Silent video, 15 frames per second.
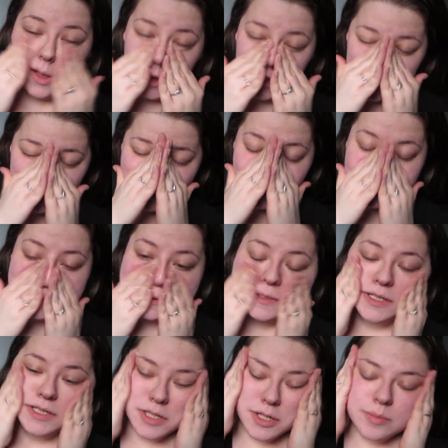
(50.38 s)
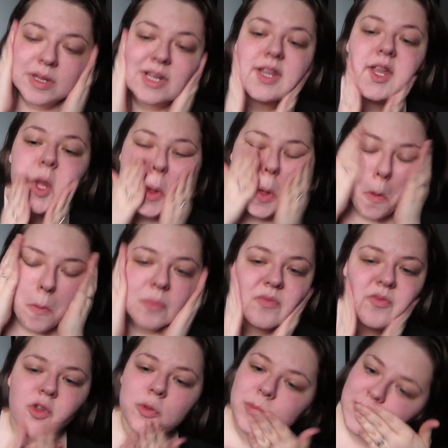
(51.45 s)
I could technically turn my like
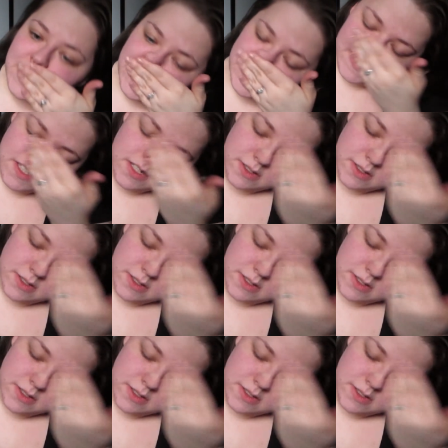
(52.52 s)
filming lights